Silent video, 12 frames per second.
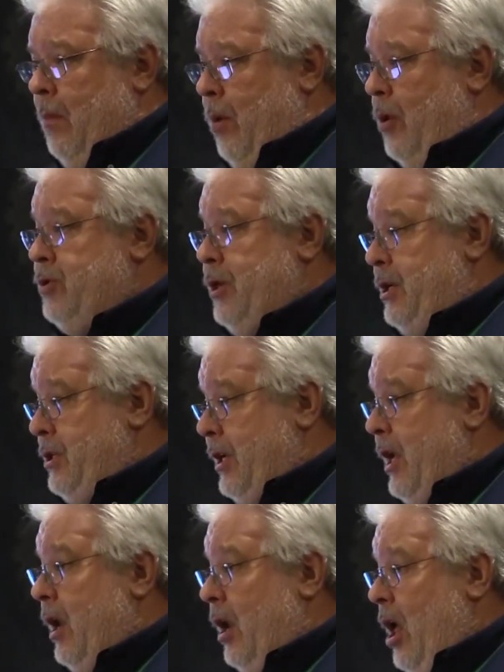proceeds, to
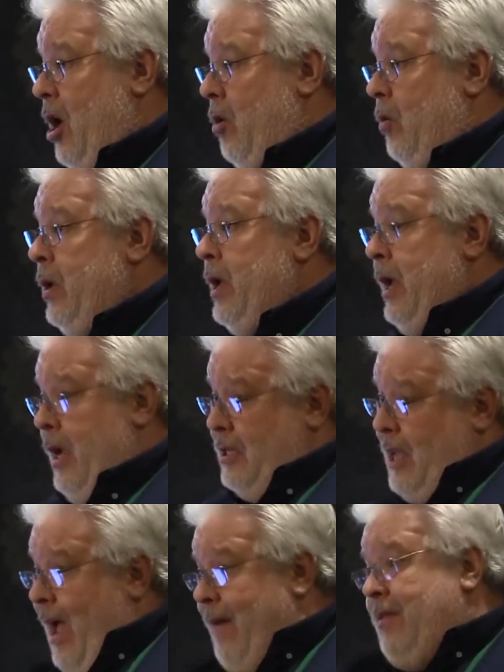get a loan,
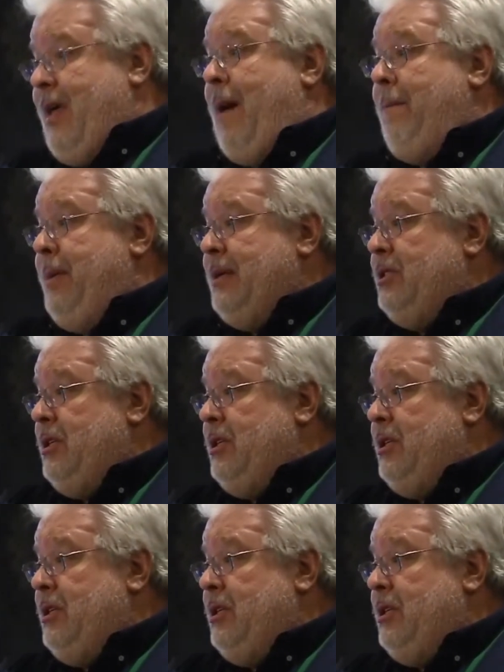is having that